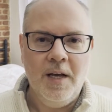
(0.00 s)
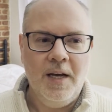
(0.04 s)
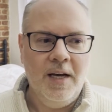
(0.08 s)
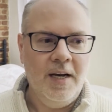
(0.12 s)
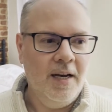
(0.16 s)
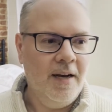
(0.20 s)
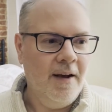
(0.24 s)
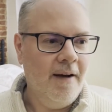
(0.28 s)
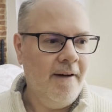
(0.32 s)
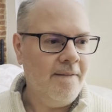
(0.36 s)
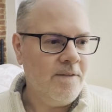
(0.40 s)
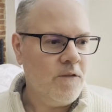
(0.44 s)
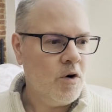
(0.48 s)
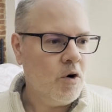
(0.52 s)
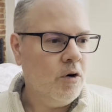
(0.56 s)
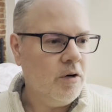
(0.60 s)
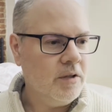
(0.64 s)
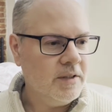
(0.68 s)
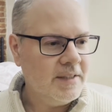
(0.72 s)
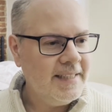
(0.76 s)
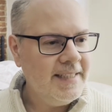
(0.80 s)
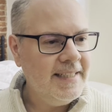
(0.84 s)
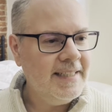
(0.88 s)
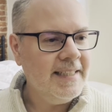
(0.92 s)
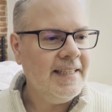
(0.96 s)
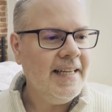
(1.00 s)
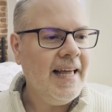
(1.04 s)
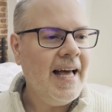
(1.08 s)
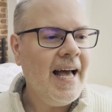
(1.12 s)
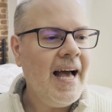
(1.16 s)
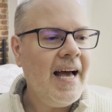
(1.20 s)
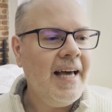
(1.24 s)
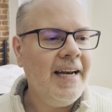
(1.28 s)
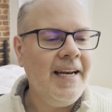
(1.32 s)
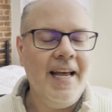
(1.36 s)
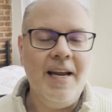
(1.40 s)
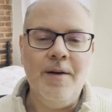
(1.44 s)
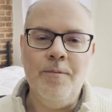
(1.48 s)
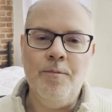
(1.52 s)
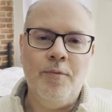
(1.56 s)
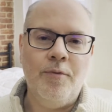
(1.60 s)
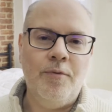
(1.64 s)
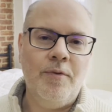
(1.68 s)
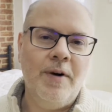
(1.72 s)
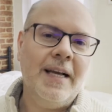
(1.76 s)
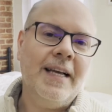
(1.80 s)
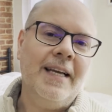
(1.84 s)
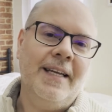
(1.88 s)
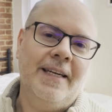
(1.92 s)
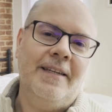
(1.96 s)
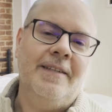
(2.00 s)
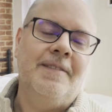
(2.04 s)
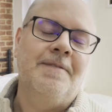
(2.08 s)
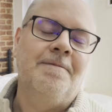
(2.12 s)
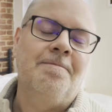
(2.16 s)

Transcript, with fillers: uh, called Gilad and Bregan.